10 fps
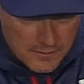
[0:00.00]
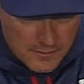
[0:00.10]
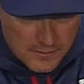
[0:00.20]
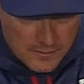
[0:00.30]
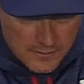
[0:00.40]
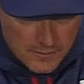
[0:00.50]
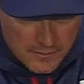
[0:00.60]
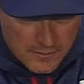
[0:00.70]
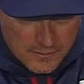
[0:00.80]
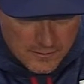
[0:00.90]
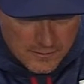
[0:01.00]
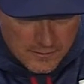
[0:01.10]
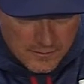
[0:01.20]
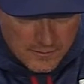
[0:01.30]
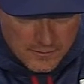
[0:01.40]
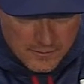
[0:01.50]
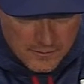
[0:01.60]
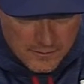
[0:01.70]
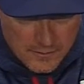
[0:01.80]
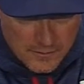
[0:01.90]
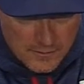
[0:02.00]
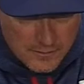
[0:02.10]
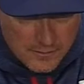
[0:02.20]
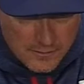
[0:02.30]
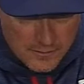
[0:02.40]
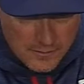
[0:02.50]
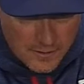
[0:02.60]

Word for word: aspect to your game? How valuable is that to him as a player?